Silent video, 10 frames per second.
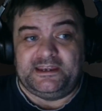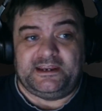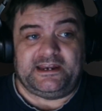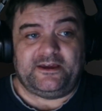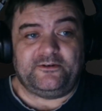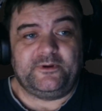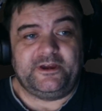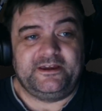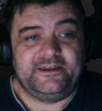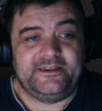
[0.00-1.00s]

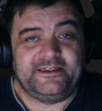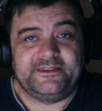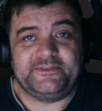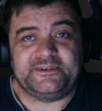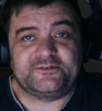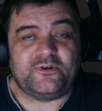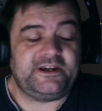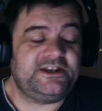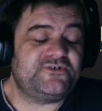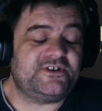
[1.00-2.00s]
Now, it's quite
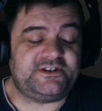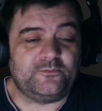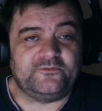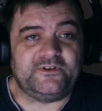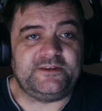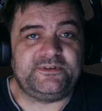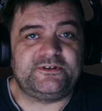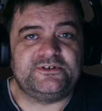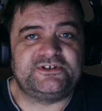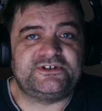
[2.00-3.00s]
an interesting one really,
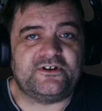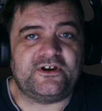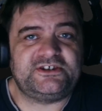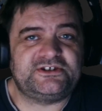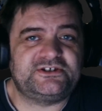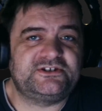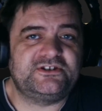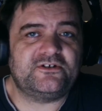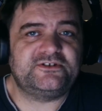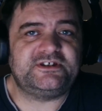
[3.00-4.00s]
because I
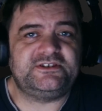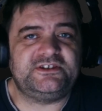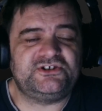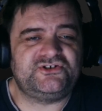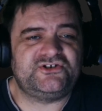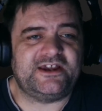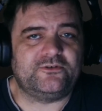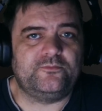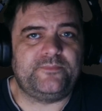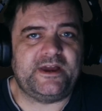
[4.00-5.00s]
started this
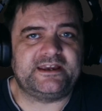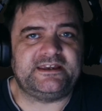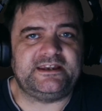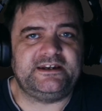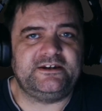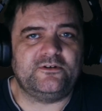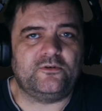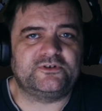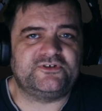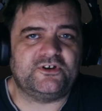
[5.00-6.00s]
channel back in
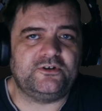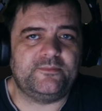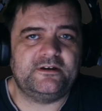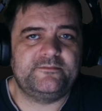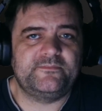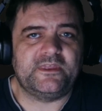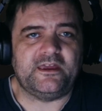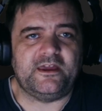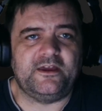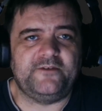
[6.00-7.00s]
October,
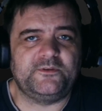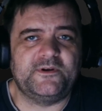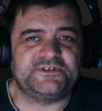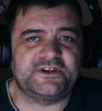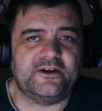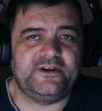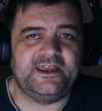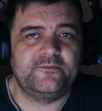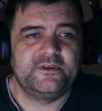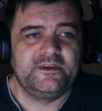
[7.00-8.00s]
a few months ago
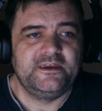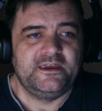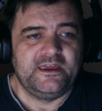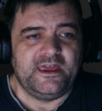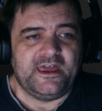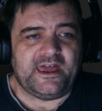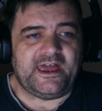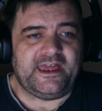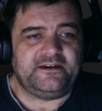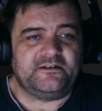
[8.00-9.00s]
now,
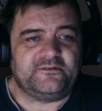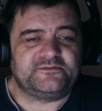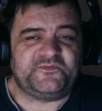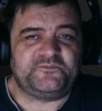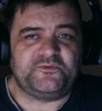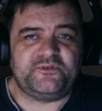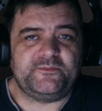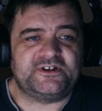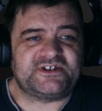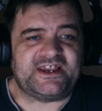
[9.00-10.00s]
and I was, for
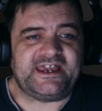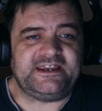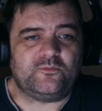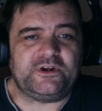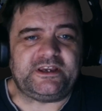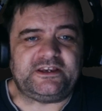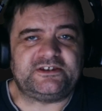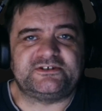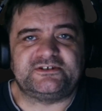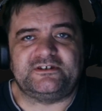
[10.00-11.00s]
pretty much 8
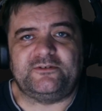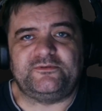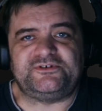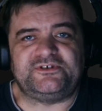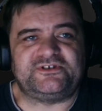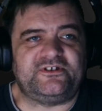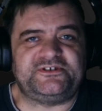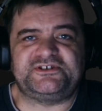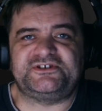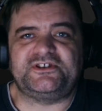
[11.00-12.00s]
weeks, I was just
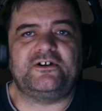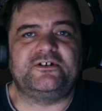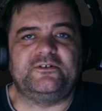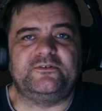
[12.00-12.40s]
like stuck at